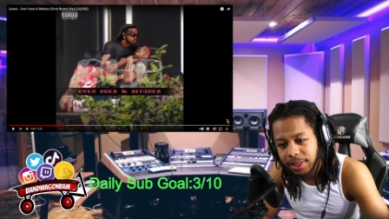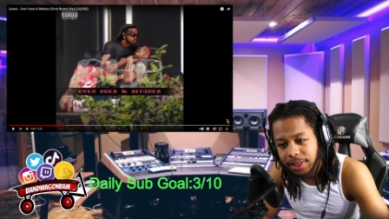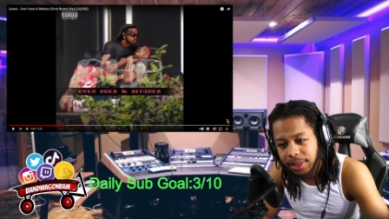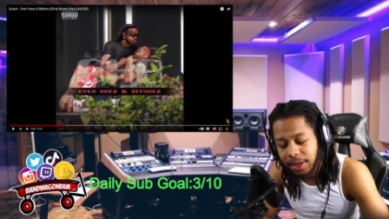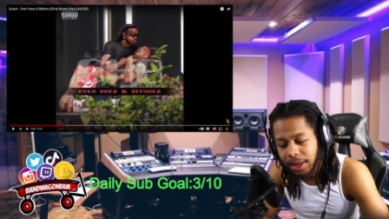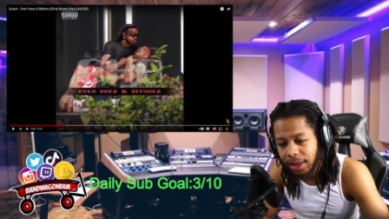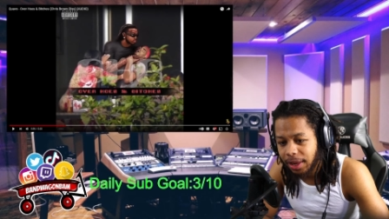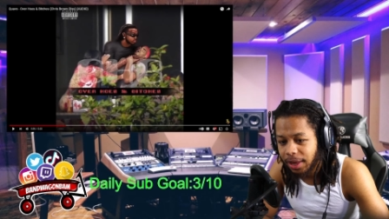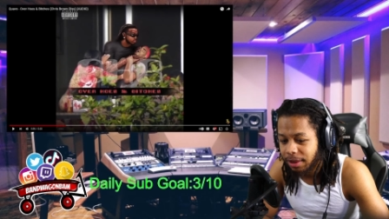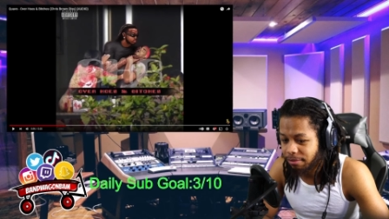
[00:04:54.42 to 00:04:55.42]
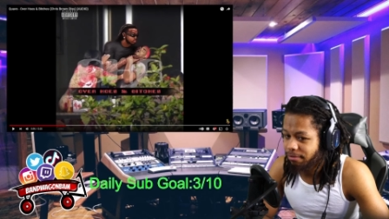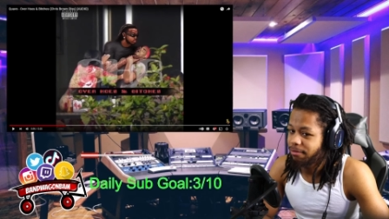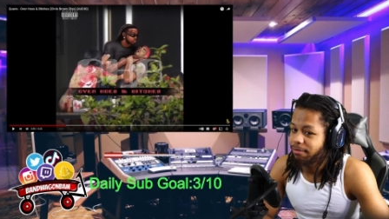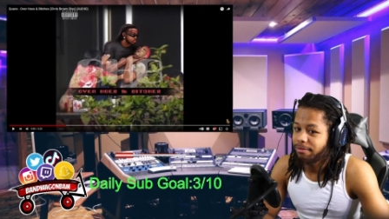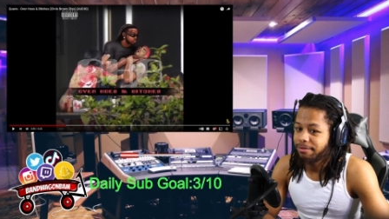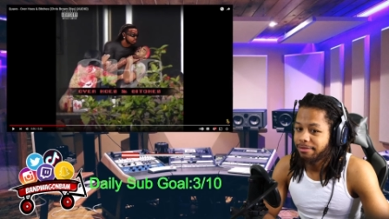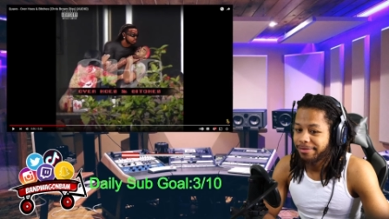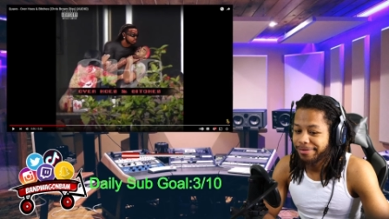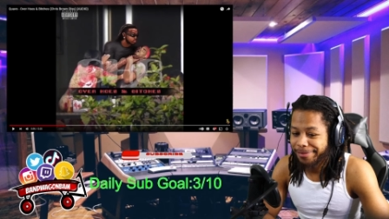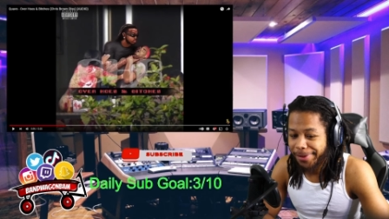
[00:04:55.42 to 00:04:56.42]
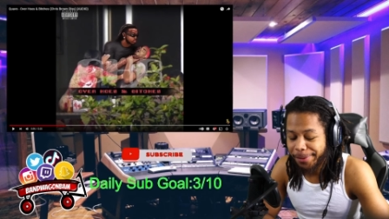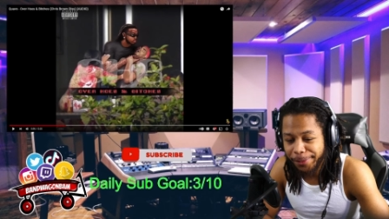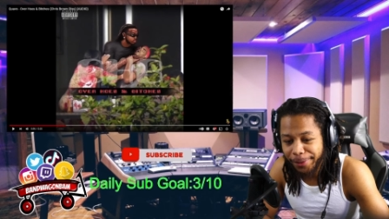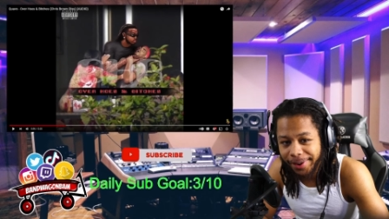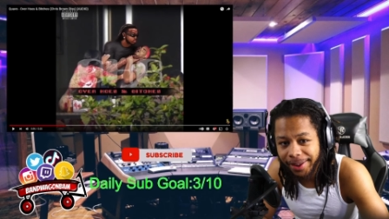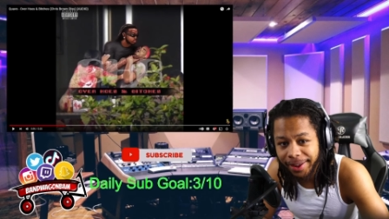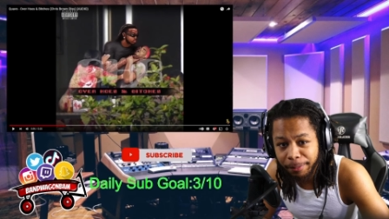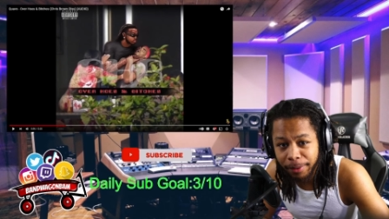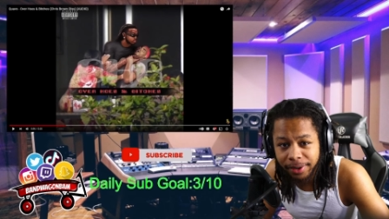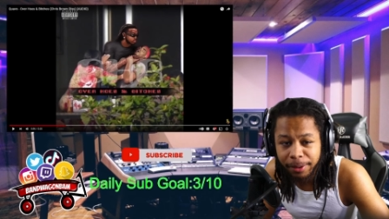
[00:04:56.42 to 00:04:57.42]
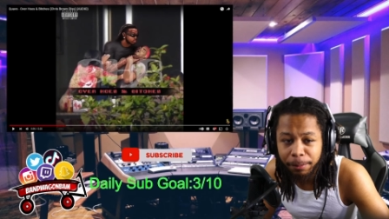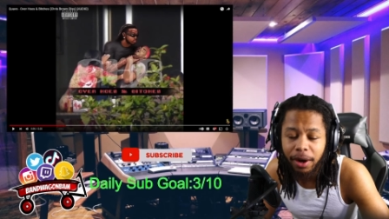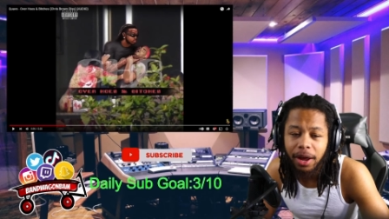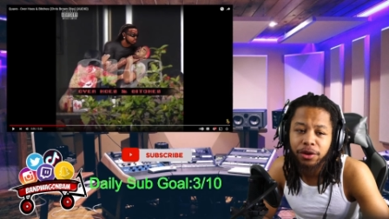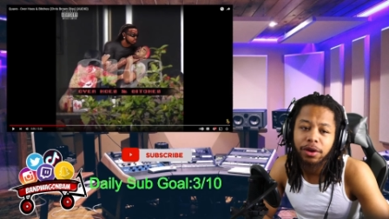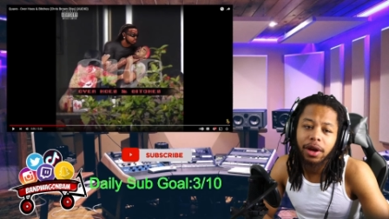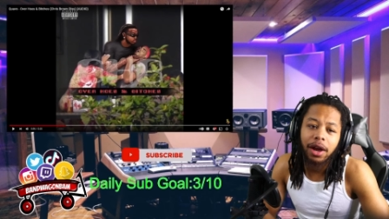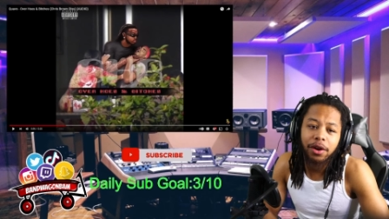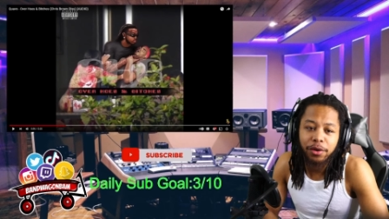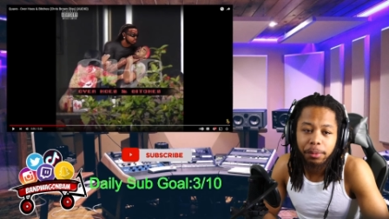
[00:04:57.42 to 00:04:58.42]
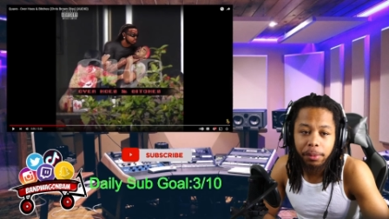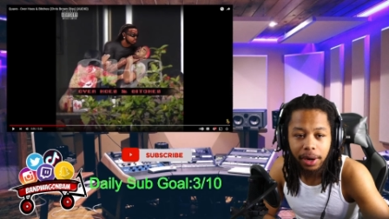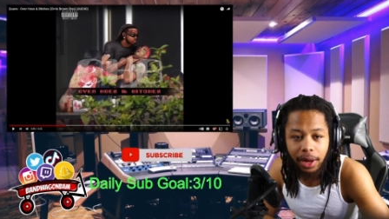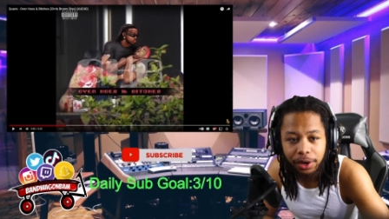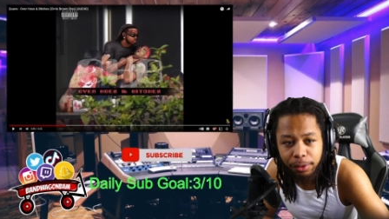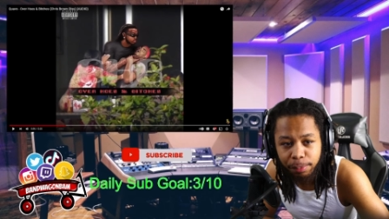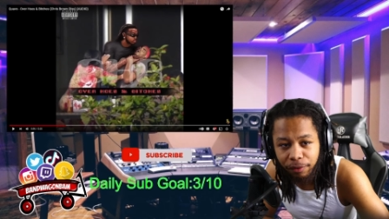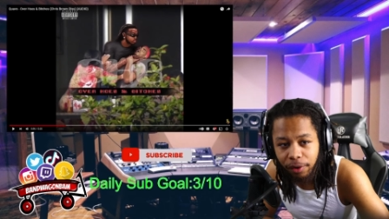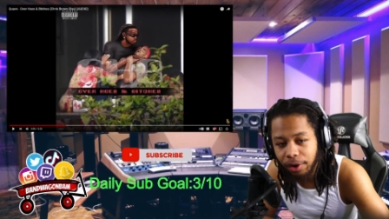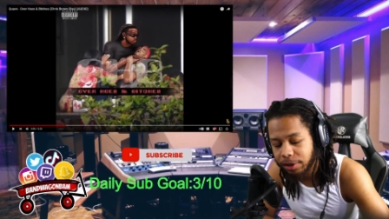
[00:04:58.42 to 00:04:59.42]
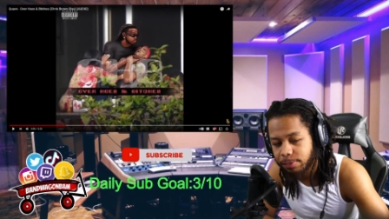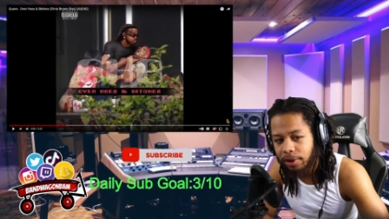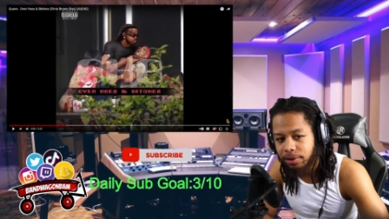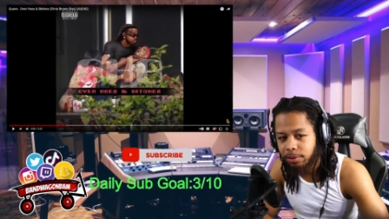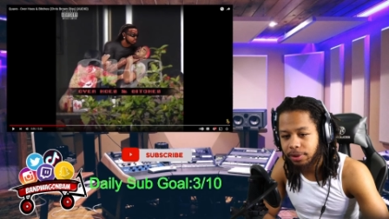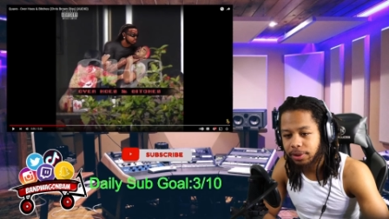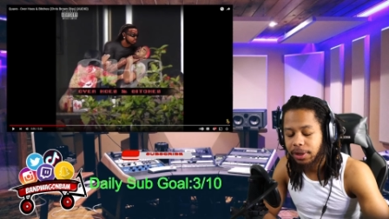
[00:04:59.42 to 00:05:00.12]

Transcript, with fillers: Like, I'm not gonna lie, man. But I do, I don't know, man. I do prefer Chris Brown's one.